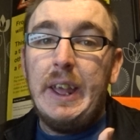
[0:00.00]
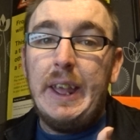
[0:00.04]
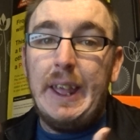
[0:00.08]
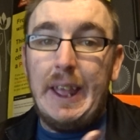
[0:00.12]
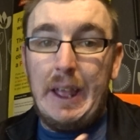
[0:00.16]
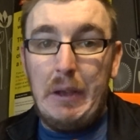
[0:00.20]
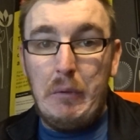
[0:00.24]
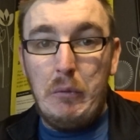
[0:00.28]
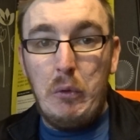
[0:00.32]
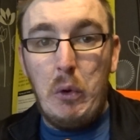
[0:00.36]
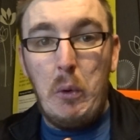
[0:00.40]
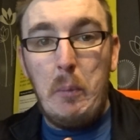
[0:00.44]

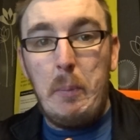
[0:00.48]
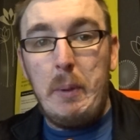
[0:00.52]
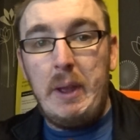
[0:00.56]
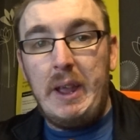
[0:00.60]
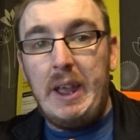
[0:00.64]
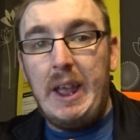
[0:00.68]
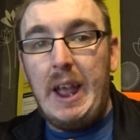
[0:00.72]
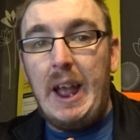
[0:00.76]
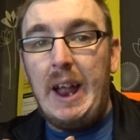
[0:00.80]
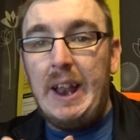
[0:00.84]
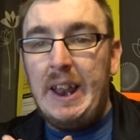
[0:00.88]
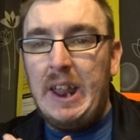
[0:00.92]
it will
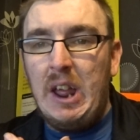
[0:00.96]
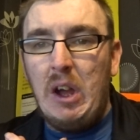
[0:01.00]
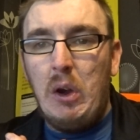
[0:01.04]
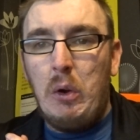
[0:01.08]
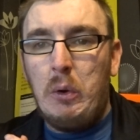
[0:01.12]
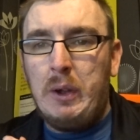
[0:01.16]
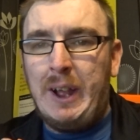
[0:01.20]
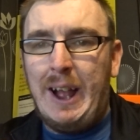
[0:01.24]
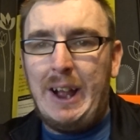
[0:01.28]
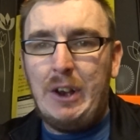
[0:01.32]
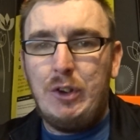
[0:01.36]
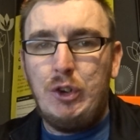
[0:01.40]
be a little
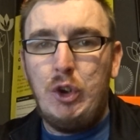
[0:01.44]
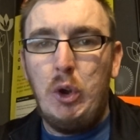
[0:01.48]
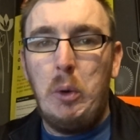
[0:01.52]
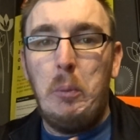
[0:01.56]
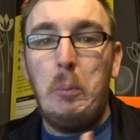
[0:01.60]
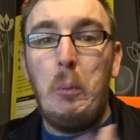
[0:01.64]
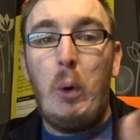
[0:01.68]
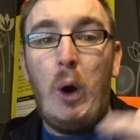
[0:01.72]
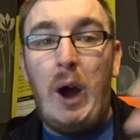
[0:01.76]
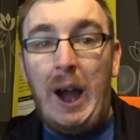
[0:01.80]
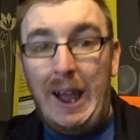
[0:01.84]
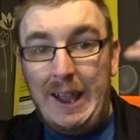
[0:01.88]
catch up
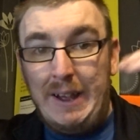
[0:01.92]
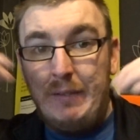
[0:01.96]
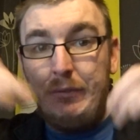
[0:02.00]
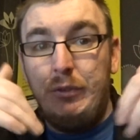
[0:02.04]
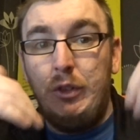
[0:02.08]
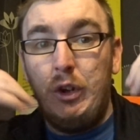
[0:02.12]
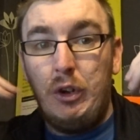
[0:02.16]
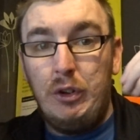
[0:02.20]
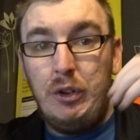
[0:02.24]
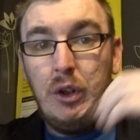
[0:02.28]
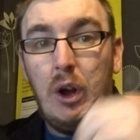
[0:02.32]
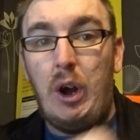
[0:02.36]
what I have
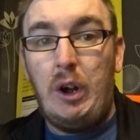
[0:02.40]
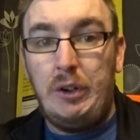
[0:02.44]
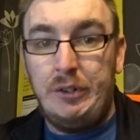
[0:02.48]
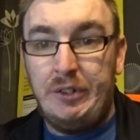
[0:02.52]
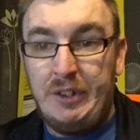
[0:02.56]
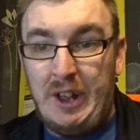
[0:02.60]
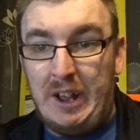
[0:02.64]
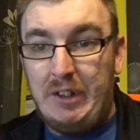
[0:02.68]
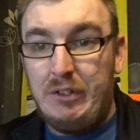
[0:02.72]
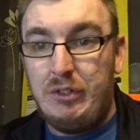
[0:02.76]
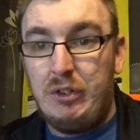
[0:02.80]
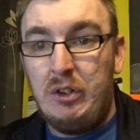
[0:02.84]
done on
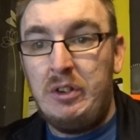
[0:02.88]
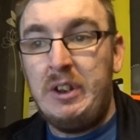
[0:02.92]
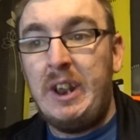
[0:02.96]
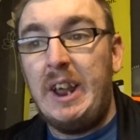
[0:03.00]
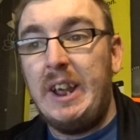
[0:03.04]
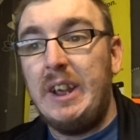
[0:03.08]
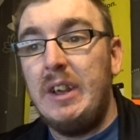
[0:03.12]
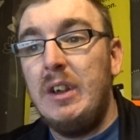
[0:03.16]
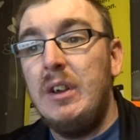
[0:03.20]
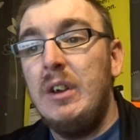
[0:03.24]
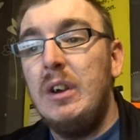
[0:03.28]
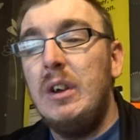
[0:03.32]
that
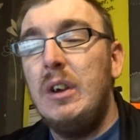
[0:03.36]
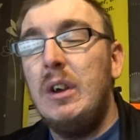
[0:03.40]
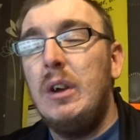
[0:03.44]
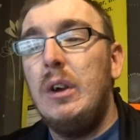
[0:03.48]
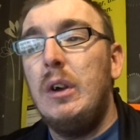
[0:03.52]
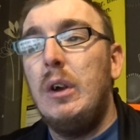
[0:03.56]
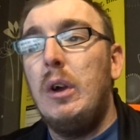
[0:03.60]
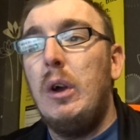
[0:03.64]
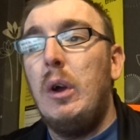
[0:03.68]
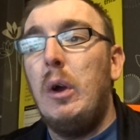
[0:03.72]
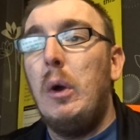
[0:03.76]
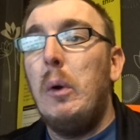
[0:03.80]
Sunday.
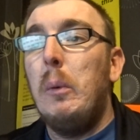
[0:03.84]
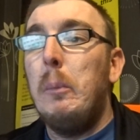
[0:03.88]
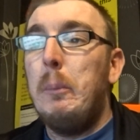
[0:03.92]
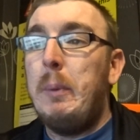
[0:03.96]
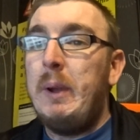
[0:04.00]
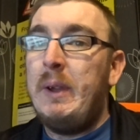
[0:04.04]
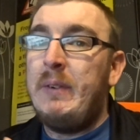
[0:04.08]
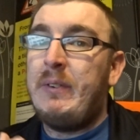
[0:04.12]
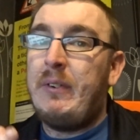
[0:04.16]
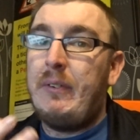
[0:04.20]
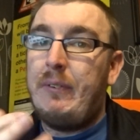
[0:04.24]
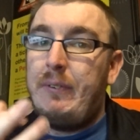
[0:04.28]

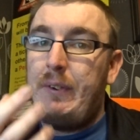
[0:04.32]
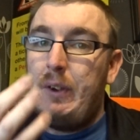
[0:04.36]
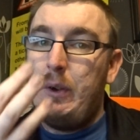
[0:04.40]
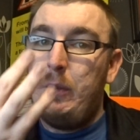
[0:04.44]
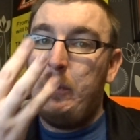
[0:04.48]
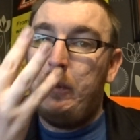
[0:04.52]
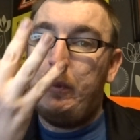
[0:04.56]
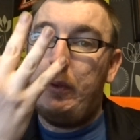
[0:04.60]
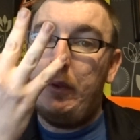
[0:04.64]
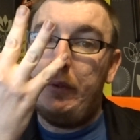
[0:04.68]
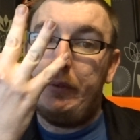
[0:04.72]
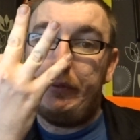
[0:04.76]
But if I
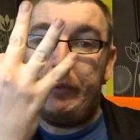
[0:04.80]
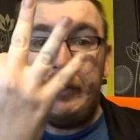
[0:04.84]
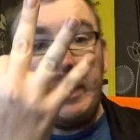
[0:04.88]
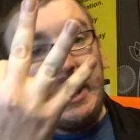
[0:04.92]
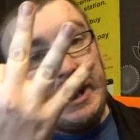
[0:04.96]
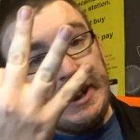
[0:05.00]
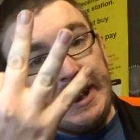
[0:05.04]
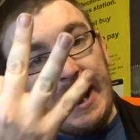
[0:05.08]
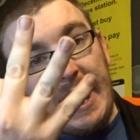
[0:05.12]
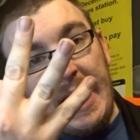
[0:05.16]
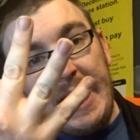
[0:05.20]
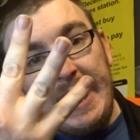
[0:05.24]
film for
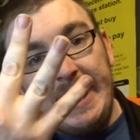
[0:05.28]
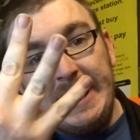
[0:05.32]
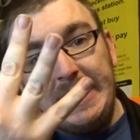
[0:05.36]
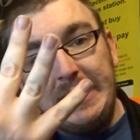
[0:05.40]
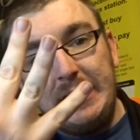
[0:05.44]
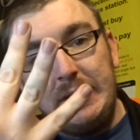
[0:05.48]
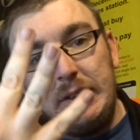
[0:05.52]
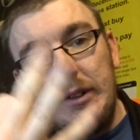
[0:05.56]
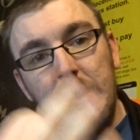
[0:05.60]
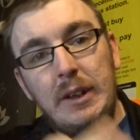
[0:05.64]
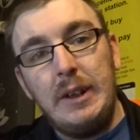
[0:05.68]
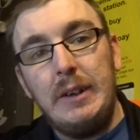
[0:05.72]
3
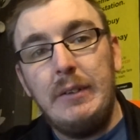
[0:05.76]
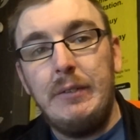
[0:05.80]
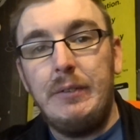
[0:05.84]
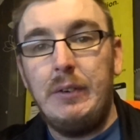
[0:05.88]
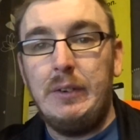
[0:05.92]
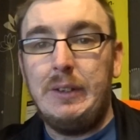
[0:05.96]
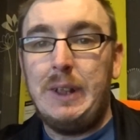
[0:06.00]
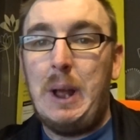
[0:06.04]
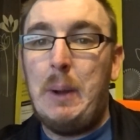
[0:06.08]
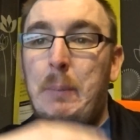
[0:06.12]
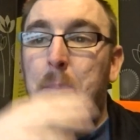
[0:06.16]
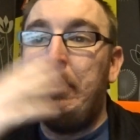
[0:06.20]
days, for
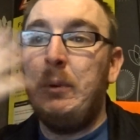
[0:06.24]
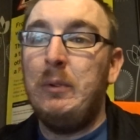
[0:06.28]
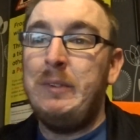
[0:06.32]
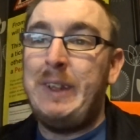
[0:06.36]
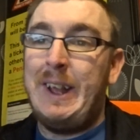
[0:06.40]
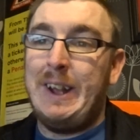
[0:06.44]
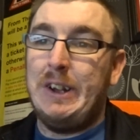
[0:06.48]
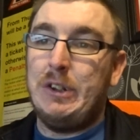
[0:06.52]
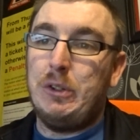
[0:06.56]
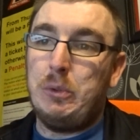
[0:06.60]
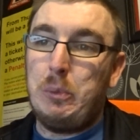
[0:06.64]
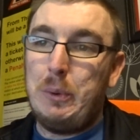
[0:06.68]
example
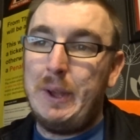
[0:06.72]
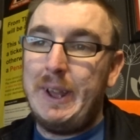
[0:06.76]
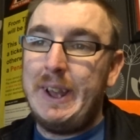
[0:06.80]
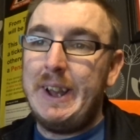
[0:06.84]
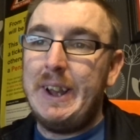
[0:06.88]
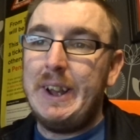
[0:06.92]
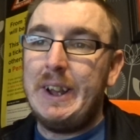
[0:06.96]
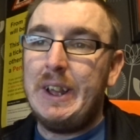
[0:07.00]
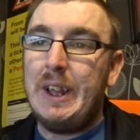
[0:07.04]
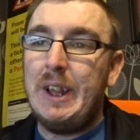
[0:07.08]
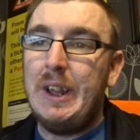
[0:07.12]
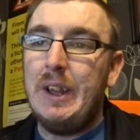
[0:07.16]
next
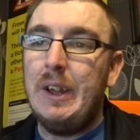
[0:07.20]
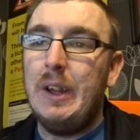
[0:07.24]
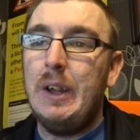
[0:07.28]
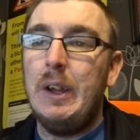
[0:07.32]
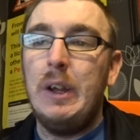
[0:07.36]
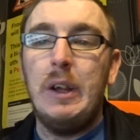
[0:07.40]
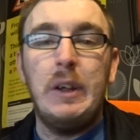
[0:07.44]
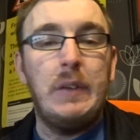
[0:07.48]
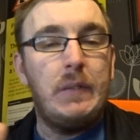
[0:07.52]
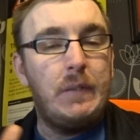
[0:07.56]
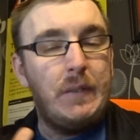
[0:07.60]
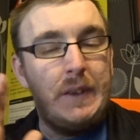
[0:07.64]
week,
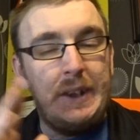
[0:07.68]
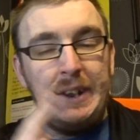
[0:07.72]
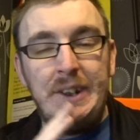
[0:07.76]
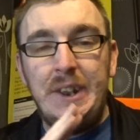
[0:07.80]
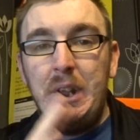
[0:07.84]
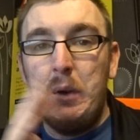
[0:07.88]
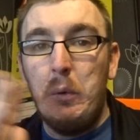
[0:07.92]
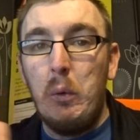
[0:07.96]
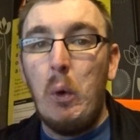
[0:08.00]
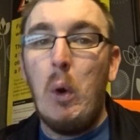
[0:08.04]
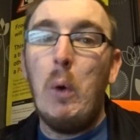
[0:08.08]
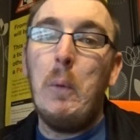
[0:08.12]
then
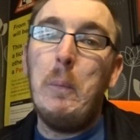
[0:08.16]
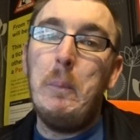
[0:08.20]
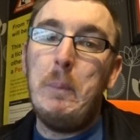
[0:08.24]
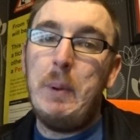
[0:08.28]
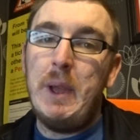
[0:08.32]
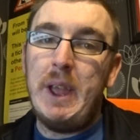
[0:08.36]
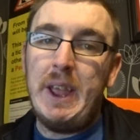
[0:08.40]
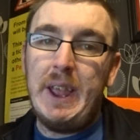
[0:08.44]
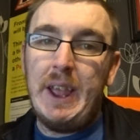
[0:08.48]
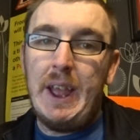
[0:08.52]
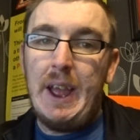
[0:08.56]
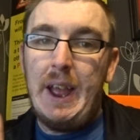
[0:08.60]
there won't
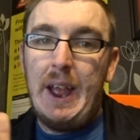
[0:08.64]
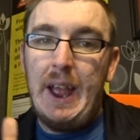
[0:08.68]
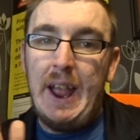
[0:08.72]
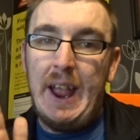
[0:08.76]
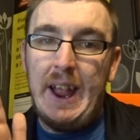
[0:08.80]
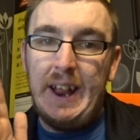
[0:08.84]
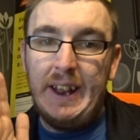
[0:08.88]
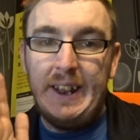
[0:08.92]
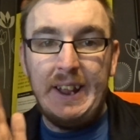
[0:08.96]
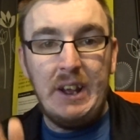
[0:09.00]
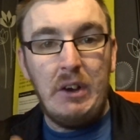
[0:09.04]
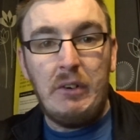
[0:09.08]
be
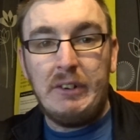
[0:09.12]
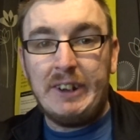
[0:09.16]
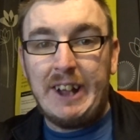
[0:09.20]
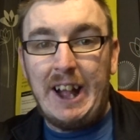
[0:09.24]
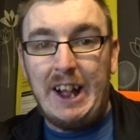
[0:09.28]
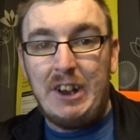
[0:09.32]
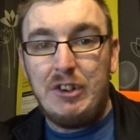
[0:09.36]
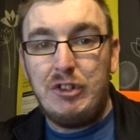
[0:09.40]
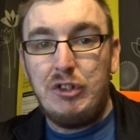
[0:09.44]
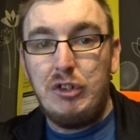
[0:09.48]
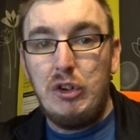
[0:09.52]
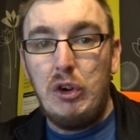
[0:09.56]
a little
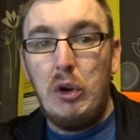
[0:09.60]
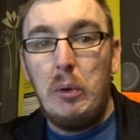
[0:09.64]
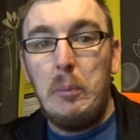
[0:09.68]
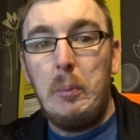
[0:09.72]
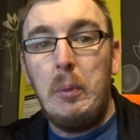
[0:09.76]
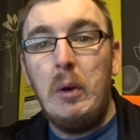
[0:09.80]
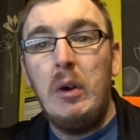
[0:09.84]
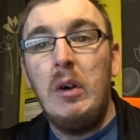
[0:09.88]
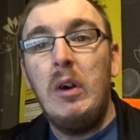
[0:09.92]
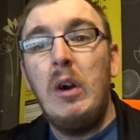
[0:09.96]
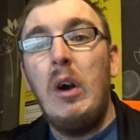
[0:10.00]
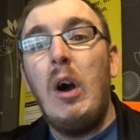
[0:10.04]
catch up
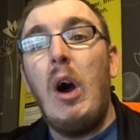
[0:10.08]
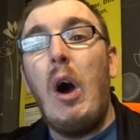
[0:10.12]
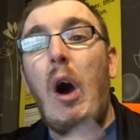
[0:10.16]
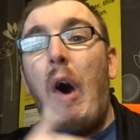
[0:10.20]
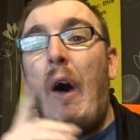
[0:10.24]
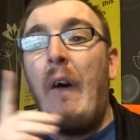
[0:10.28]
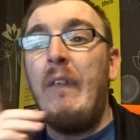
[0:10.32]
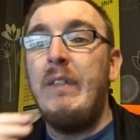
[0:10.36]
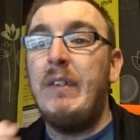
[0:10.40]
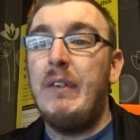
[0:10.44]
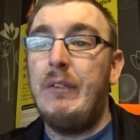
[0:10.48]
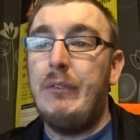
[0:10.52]

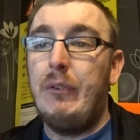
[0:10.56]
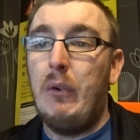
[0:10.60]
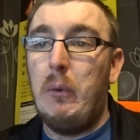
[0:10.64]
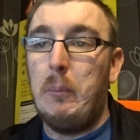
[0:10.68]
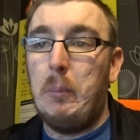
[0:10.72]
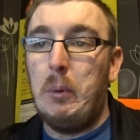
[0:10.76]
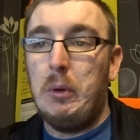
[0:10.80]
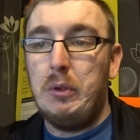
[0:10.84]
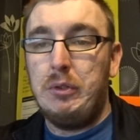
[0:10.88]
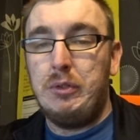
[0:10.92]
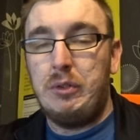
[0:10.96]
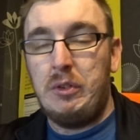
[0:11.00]
on the
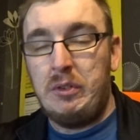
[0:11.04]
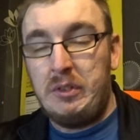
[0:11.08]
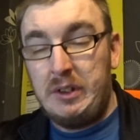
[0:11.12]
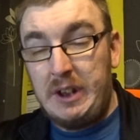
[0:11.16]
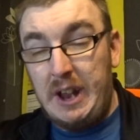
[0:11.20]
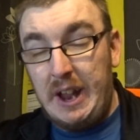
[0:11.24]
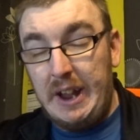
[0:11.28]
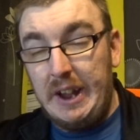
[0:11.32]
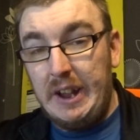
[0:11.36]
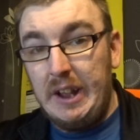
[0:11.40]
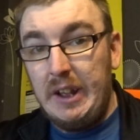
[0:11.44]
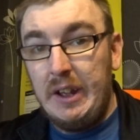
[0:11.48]
football
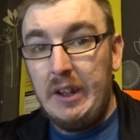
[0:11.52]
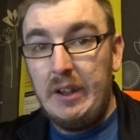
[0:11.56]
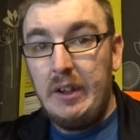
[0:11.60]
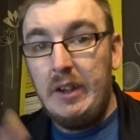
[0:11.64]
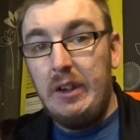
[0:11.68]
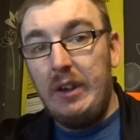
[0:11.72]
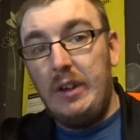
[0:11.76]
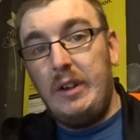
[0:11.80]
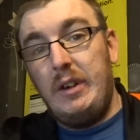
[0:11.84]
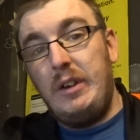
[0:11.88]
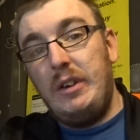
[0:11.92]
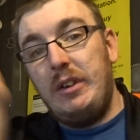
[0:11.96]
Sunday
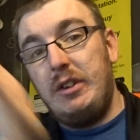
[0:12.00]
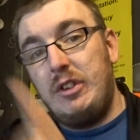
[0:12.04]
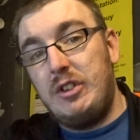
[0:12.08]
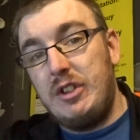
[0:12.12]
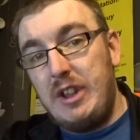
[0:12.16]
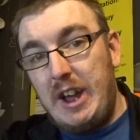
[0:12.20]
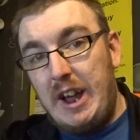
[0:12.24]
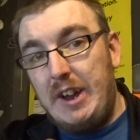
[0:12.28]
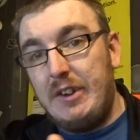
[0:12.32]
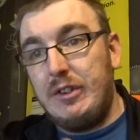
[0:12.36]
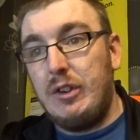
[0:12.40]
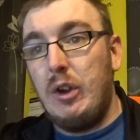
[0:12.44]

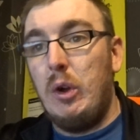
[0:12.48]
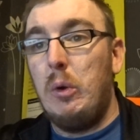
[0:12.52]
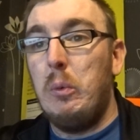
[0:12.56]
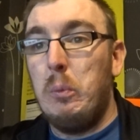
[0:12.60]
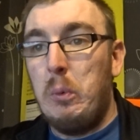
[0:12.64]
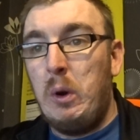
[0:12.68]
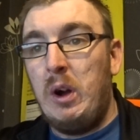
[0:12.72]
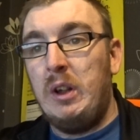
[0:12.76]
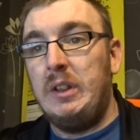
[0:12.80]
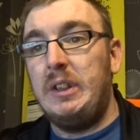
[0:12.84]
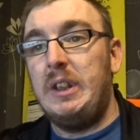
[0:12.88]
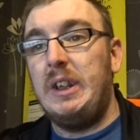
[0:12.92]
/
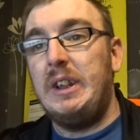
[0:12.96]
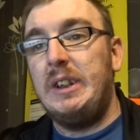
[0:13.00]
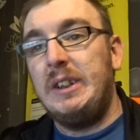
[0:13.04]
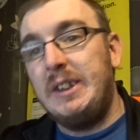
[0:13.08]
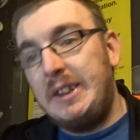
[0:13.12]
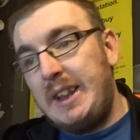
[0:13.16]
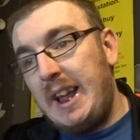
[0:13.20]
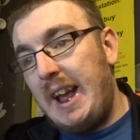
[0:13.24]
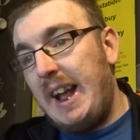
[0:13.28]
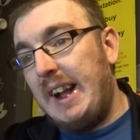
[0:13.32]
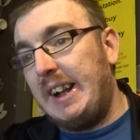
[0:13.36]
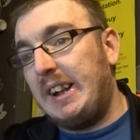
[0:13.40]
one
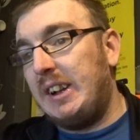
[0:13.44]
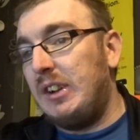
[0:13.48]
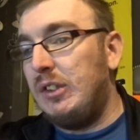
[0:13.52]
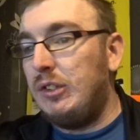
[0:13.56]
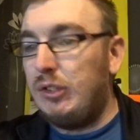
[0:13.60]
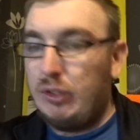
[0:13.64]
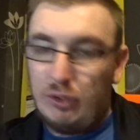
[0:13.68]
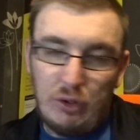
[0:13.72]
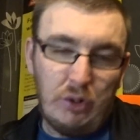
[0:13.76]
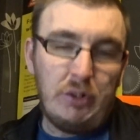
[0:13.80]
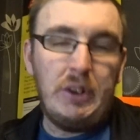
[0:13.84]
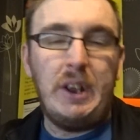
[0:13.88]
tech
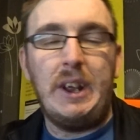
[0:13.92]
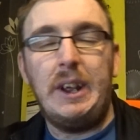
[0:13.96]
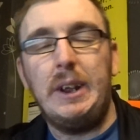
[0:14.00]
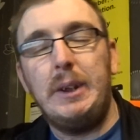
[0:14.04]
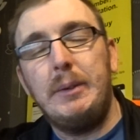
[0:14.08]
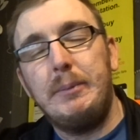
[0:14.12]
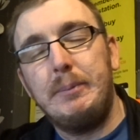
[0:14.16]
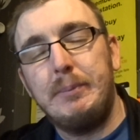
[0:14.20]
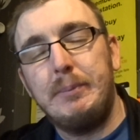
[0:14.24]
Sunday.